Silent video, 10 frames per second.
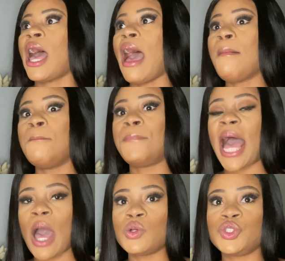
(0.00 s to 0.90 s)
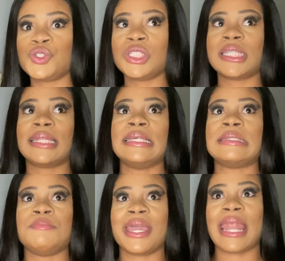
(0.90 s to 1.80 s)
and boundaries that these
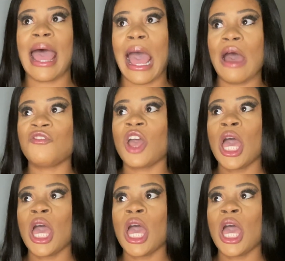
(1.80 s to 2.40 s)
men have,